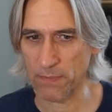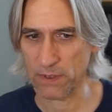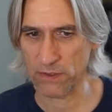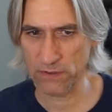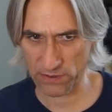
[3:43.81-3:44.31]

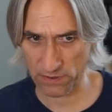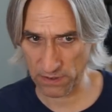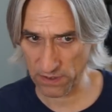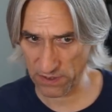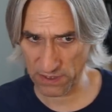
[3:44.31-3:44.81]
because
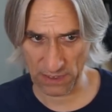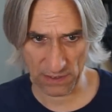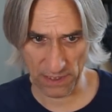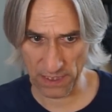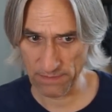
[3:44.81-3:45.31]

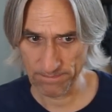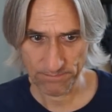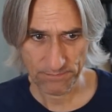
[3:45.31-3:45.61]
suddenly